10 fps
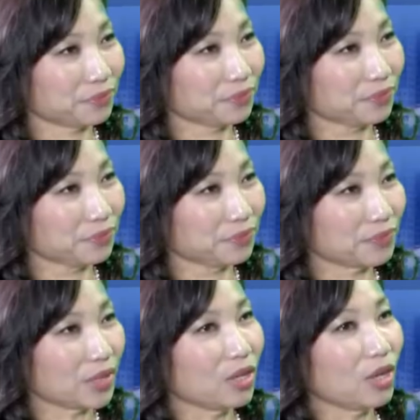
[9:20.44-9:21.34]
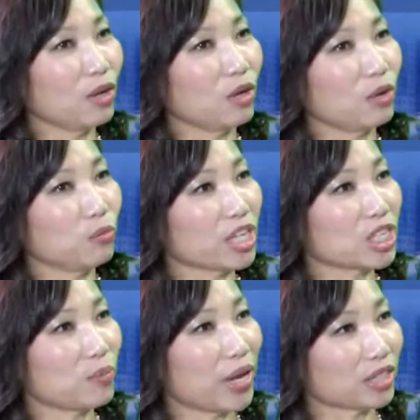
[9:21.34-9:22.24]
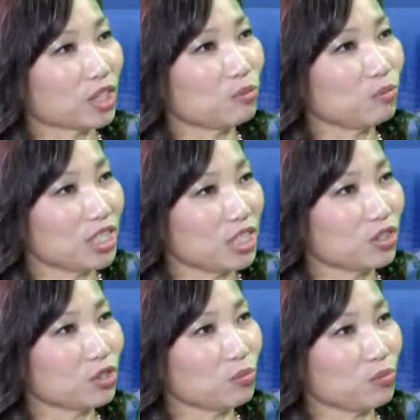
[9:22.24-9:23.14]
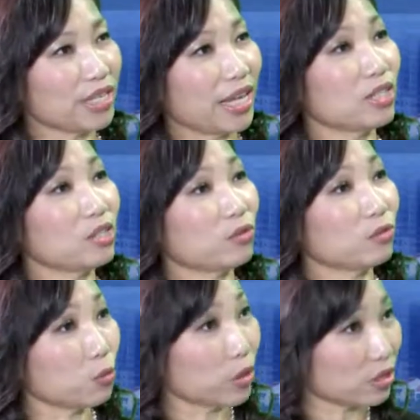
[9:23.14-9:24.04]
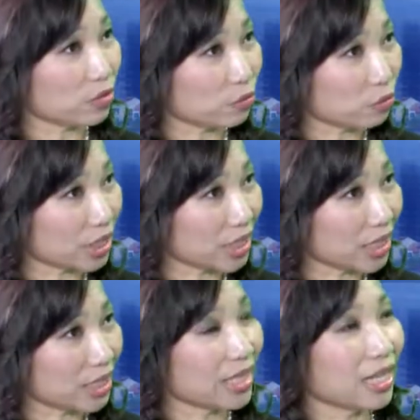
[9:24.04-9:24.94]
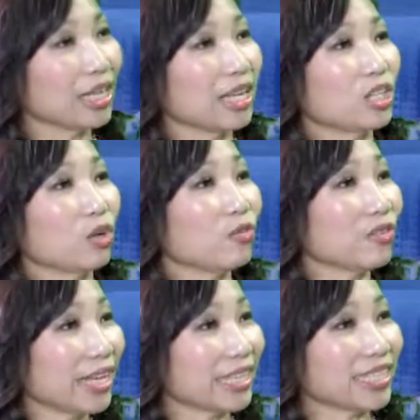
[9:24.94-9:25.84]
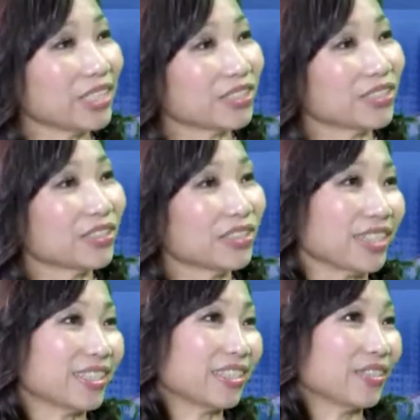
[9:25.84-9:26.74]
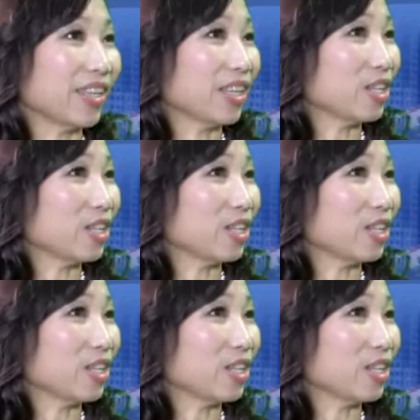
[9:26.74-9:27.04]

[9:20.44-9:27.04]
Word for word: place? Uh, we expect the completion to be end of 2014. Now, in that year, uh, there